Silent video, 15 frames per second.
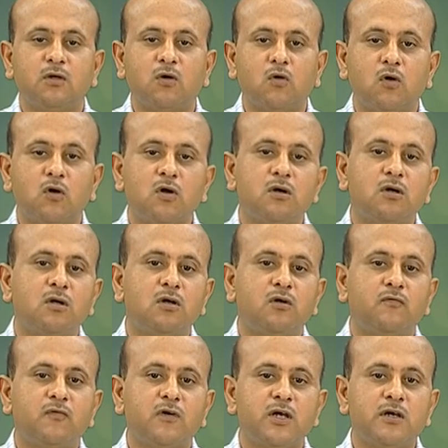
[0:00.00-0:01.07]
or
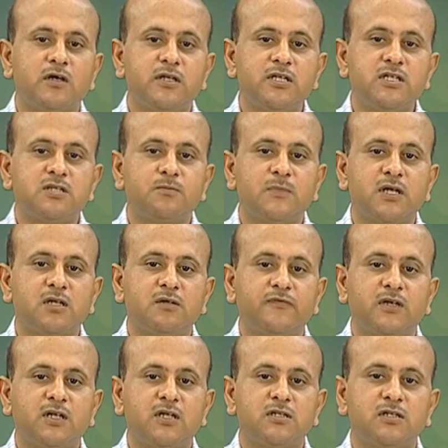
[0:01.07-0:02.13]
for increased
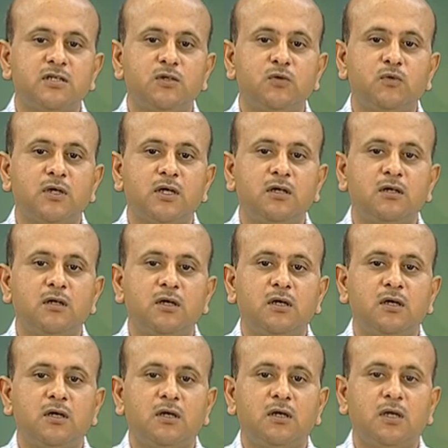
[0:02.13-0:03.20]
magnification you can
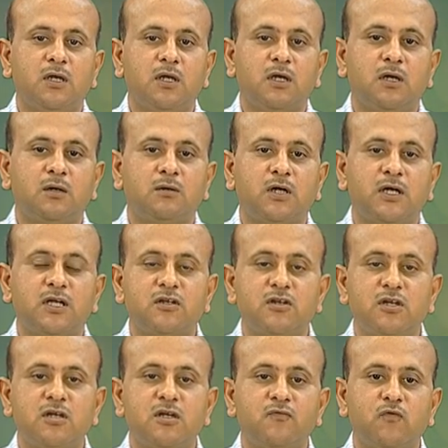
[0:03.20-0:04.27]
uh, and
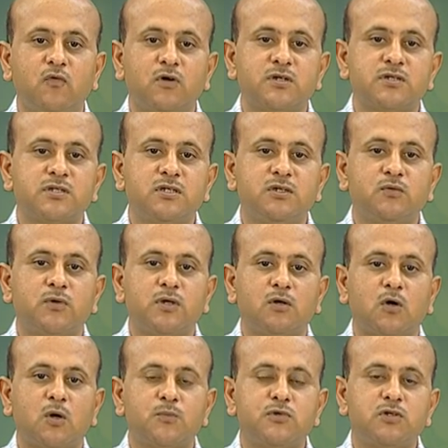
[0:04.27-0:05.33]
critical focusing you can
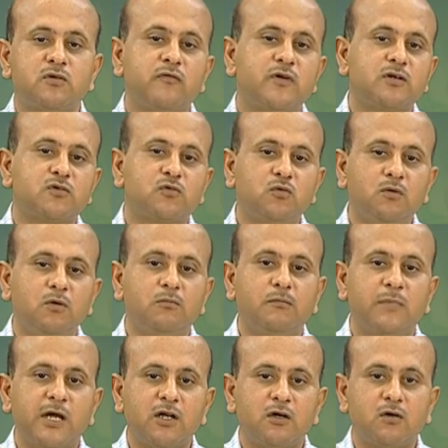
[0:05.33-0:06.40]
observe it through
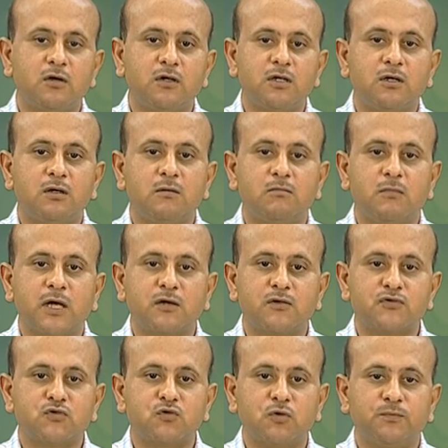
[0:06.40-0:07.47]
binocular
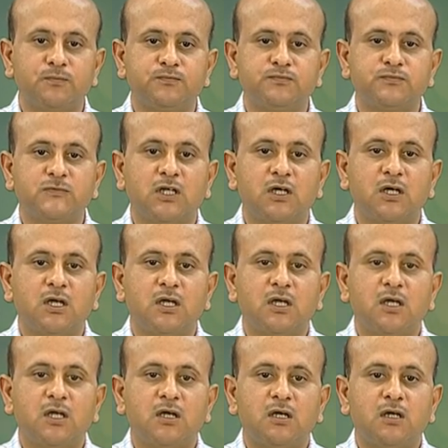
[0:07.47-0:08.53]
microscope.
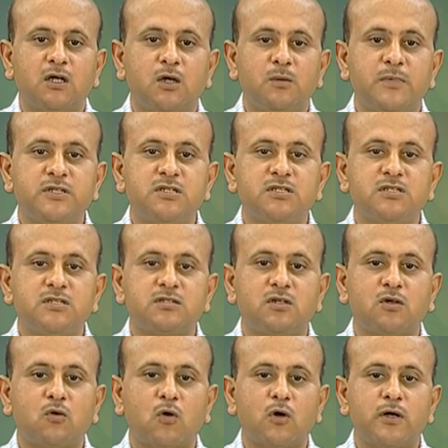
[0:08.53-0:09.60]
Now, images is
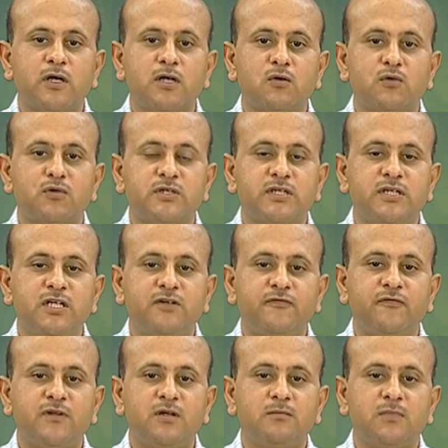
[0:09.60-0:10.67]
recorded on sheet
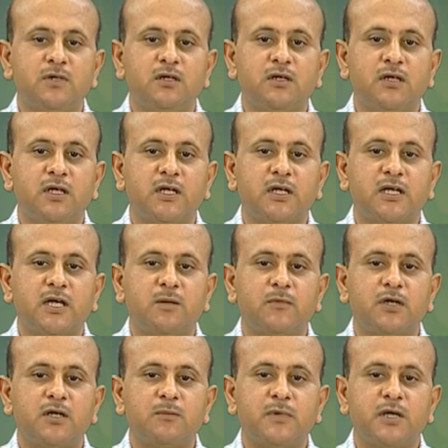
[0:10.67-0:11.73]
film and
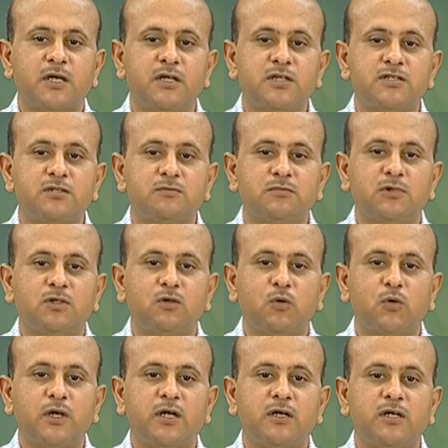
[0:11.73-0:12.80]
camera mechanism
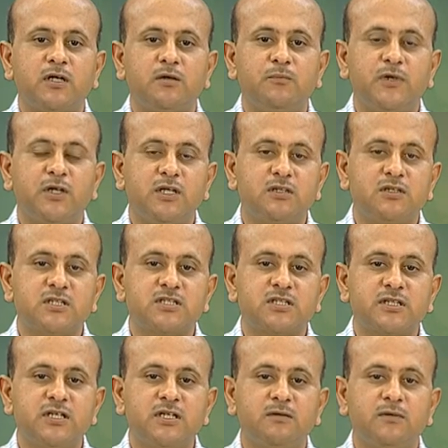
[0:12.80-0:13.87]
located beneath the
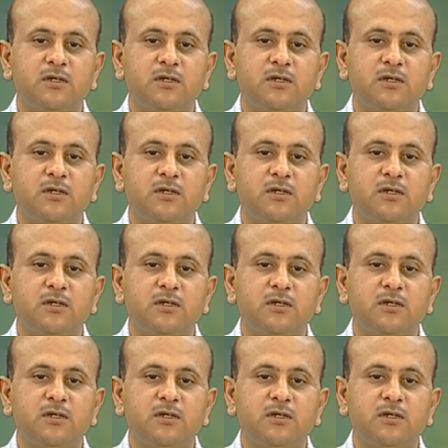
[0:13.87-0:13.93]
screen.